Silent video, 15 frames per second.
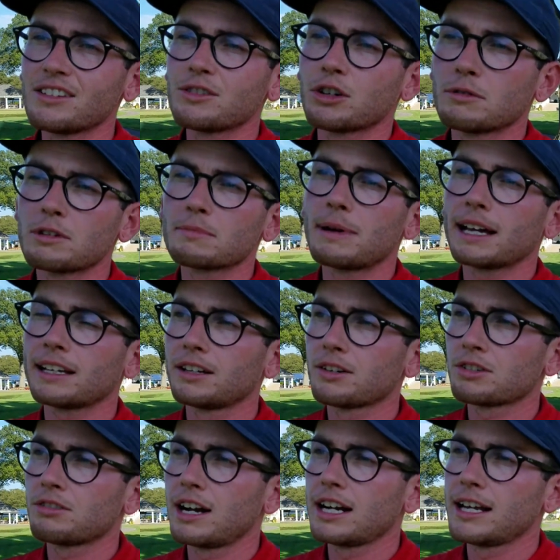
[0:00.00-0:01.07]
tournaments back in
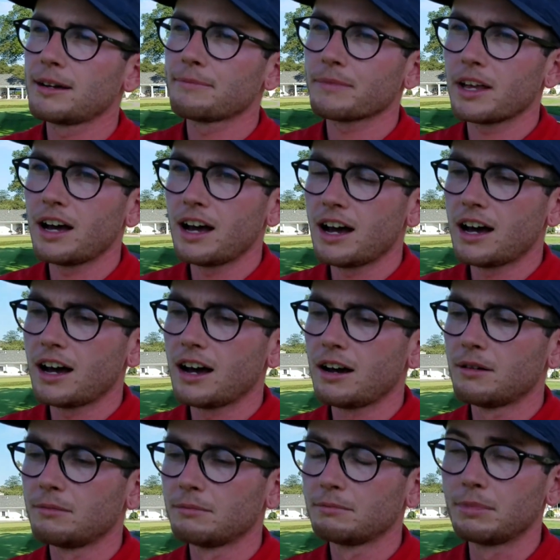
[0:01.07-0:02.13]
Australia,
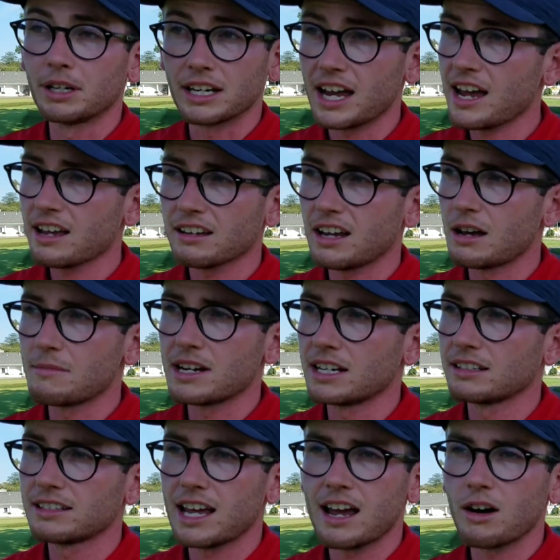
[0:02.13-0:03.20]
but yeah, I mean
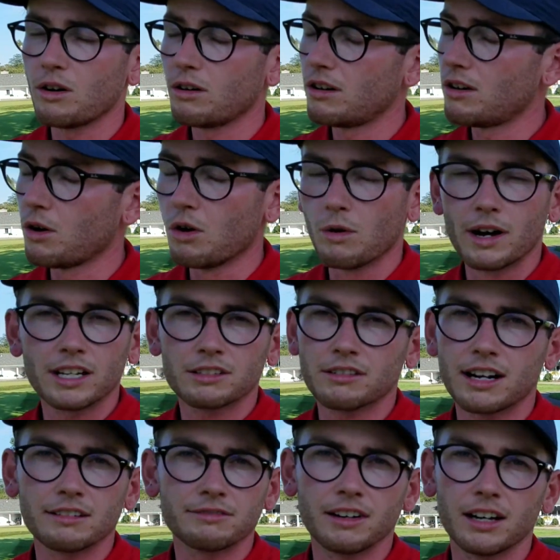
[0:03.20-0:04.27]
they're always
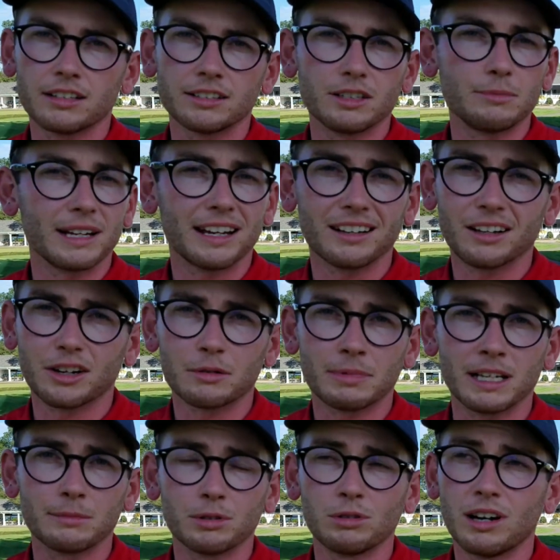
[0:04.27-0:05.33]
great fun. You meet a lot of
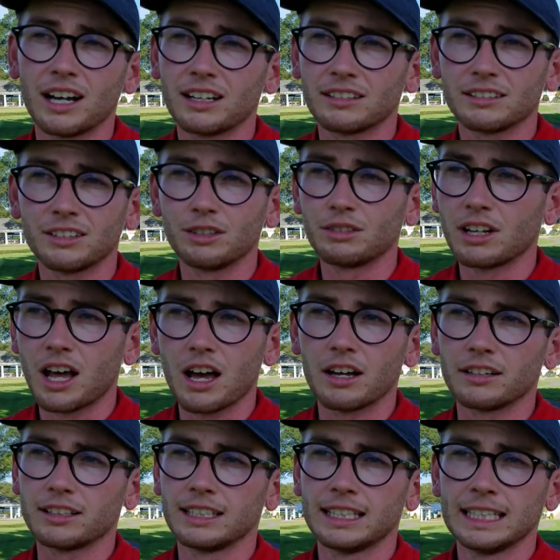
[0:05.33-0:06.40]
people and you learn
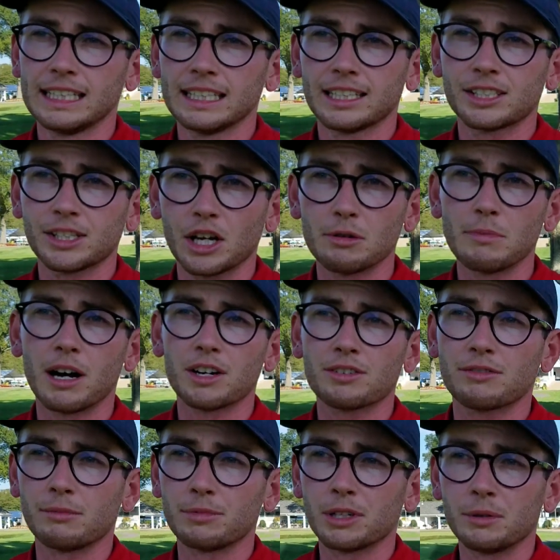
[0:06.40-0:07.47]
so much
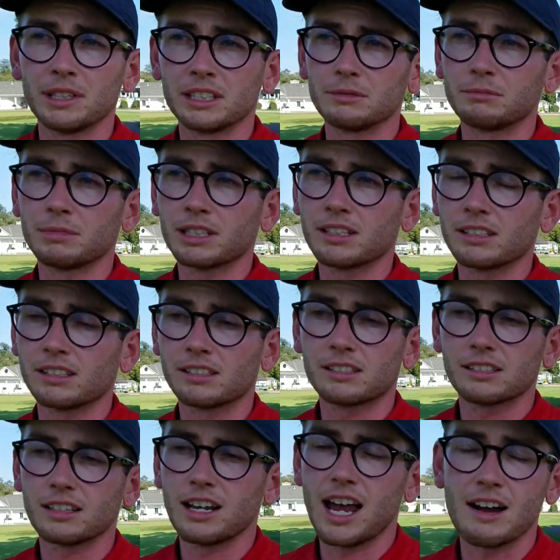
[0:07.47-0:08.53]
from doing them because
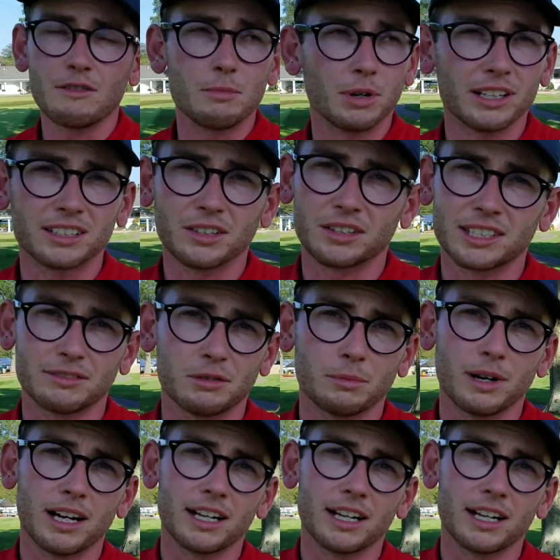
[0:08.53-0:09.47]
everybody's got a different way.